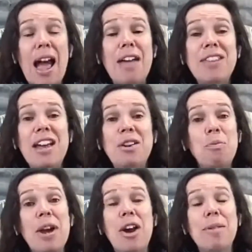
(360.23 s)
And then
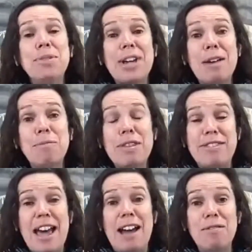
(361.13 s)
when I'm done
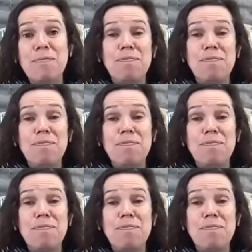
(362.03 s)
with that